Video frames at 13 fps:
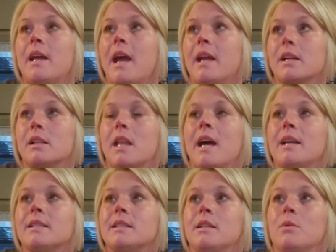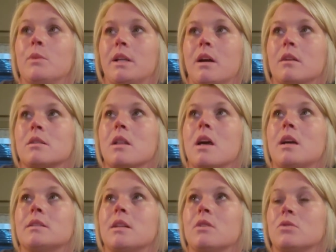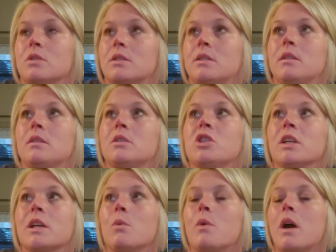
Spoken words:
It had a glass in it. We knocked the glass out and just did the chicken